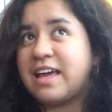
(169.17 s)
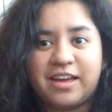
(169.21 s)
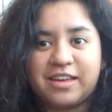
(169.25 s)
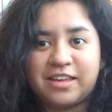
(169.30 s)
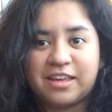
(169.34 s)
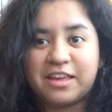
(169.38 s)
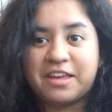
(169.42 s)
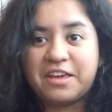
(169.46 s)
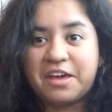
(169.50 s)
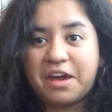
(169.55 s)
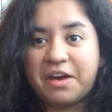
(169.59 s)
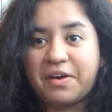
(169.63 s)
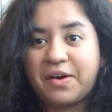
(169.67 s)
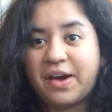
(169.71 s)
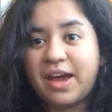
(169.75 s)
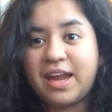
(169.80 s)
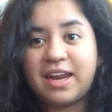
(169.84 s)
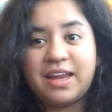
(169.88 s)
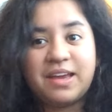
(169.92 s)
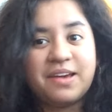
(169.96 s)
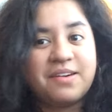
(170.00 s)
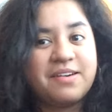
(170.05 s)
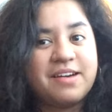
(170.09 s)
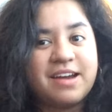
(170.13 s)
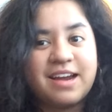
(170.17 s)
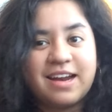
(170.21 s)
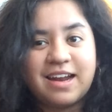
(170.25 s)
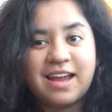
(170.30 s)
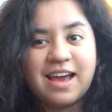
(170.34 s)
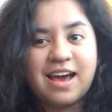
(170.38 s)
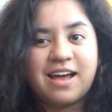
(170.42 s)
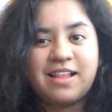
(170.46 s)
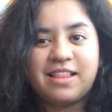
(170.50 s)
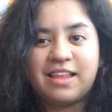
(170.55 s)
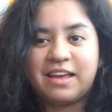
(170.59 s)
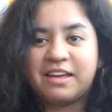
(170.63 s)
I can go anywhere
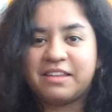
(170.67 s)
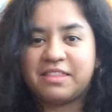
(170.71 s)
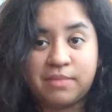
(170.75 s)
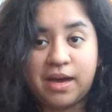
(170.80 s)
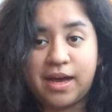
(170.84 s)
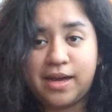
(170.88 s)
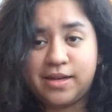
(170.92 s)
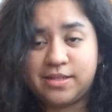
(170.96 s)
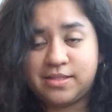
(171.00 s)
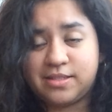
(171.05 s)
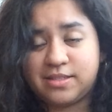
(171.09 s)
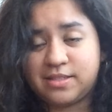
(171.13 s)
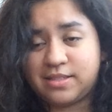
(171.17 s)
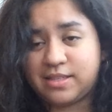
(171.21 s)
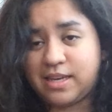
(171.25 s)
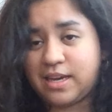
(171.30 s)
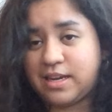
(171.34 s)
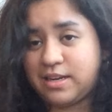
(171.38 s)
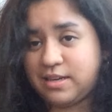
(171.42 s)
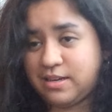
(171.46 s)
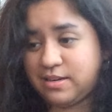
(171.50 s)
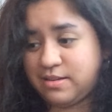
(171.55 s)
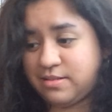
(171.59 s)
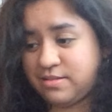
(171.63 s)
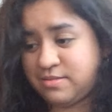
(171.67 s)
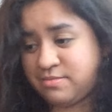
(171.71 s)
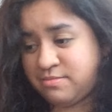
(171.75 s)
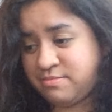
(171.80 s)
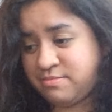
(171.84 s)
now. Like, Maya's excited,